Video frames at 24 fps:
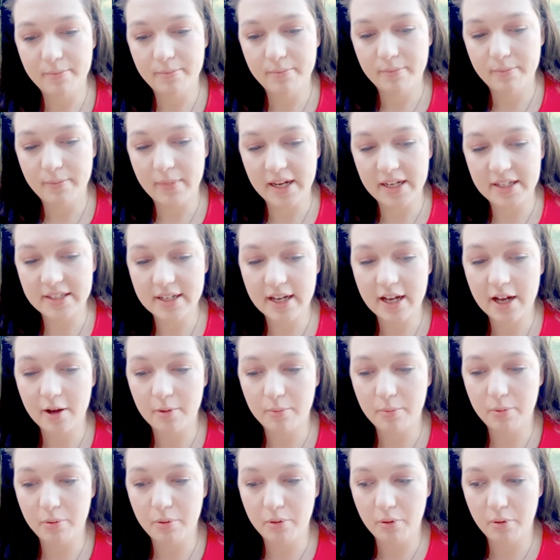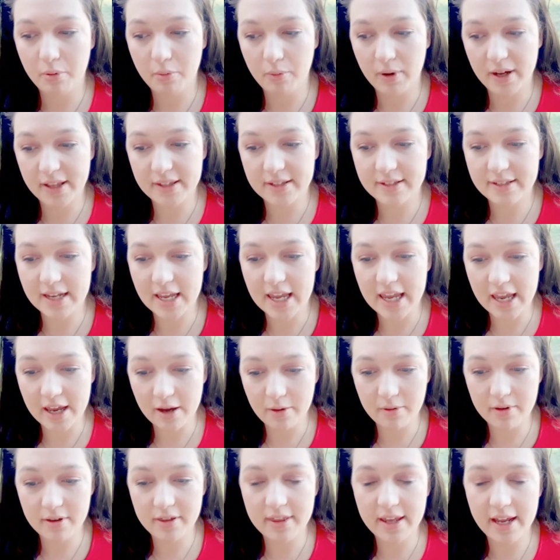meet up once a year
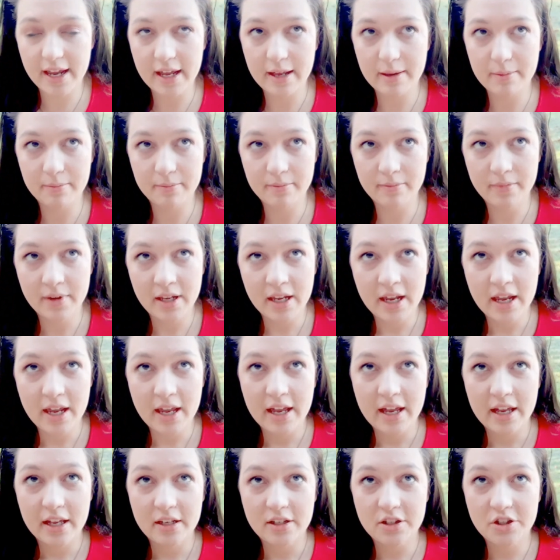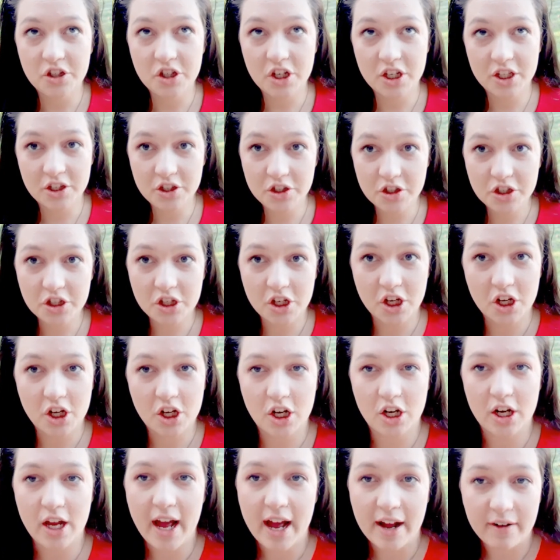with them just
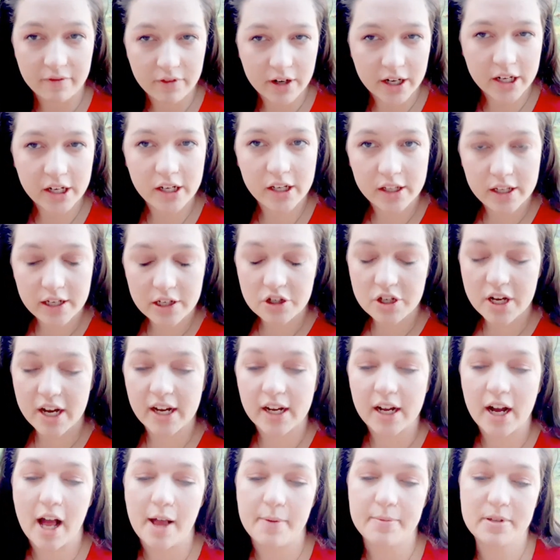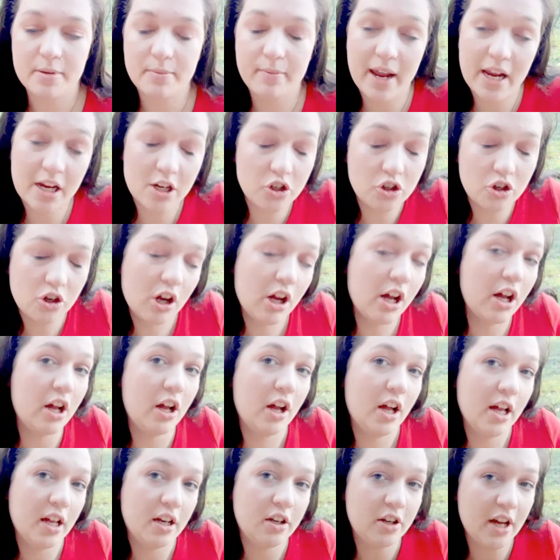to have regular checkups and make
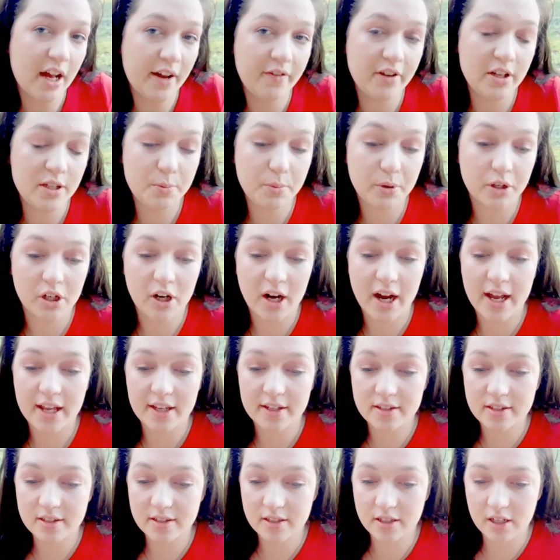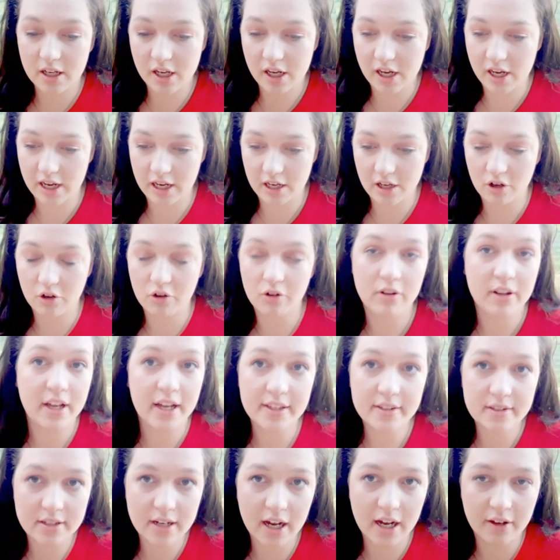sure nothing's progressed, all
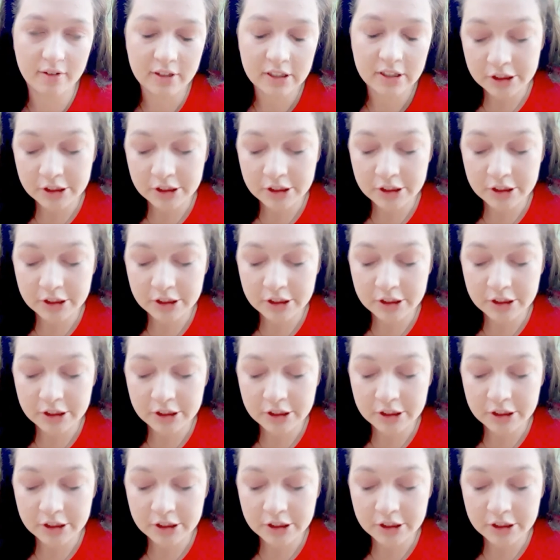that stuff.